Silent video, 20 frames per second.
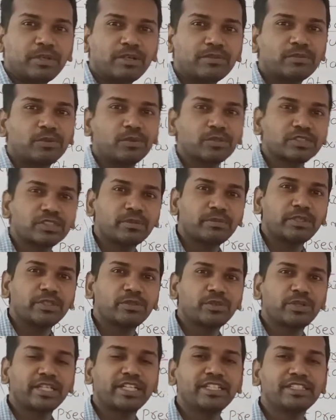of Lok Sabha,
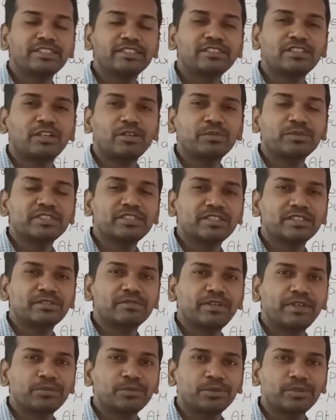your age is how much required?